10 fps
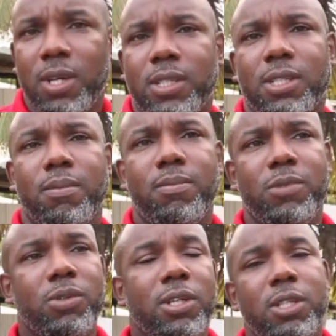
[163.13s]
some
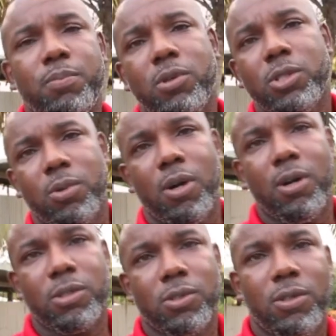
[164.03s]
utility poles were
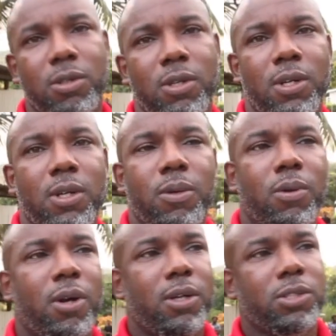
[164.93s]
also,
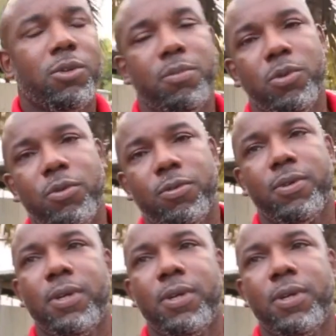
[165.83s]
were also removed.